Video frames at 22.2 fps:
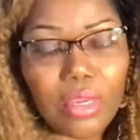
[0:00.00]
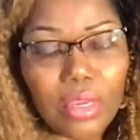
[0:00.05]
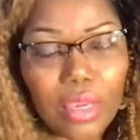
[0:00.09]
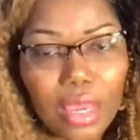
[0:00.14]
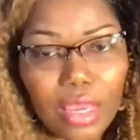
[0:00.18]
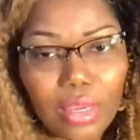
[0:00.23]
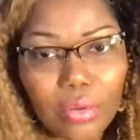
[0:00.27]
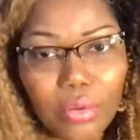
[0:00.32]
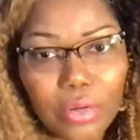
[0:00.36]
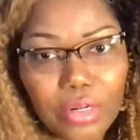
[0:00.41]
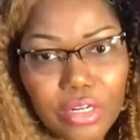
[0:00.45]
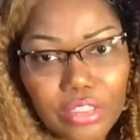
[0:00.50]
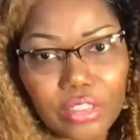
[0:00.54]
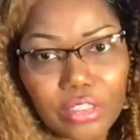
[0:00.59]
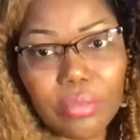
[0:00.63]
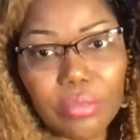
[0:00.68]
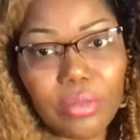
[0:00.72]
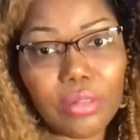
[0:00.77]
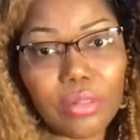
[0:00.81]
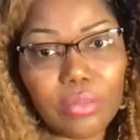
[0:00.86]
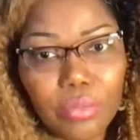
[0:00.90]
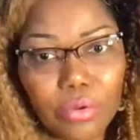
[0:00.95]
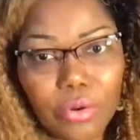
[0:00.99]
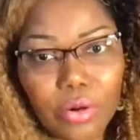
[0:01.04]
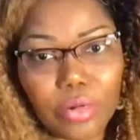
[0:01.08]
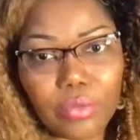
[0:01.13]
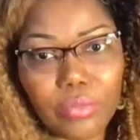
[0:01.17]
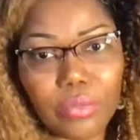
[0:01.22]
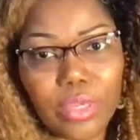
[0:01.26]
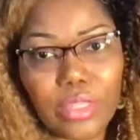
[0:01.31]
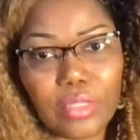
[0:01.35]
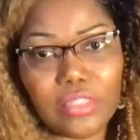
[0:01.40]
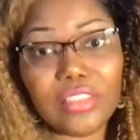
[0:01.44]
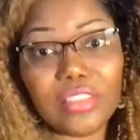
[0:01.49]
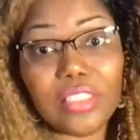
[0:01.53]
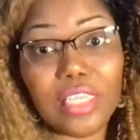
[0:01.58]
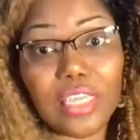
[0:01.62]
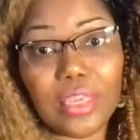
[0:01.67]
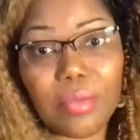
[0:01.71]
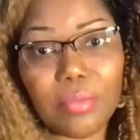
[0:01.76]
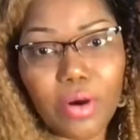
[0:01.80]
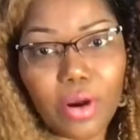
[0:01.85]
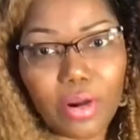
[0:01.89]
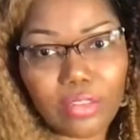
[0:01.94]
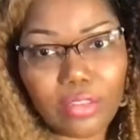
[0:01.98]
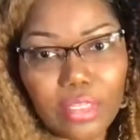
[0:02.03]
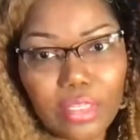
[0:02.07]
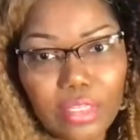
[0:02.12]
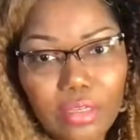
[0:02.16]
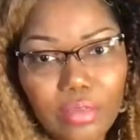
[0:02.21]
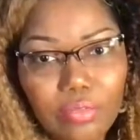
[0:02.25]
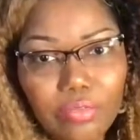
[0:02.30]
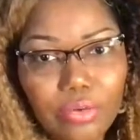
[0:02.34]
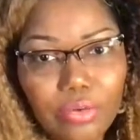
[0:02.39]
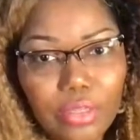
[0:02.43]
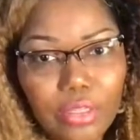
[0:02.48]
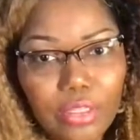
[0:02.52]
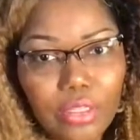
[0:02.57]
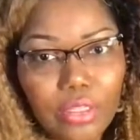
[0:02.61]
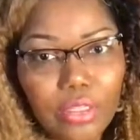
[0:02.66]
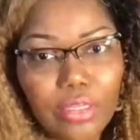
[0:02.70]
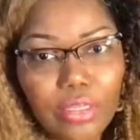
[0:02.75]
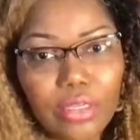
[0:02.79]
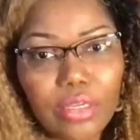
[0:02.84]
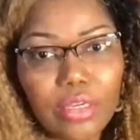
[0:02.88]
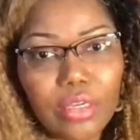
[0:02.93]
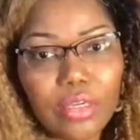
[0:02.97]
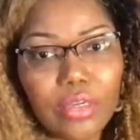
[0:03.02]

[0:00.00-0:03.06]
according to Billboard, with Ziggy Marley for the